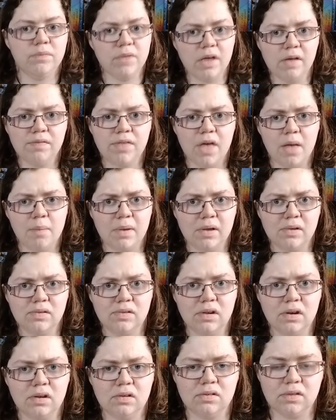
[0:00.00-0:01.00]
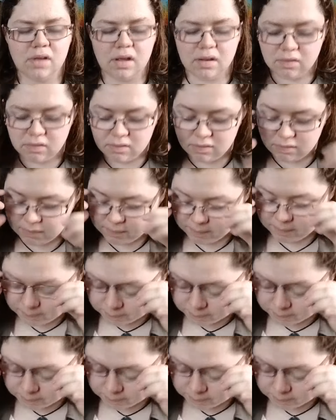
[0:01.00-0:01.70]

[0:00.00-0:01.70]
if that makes any sense.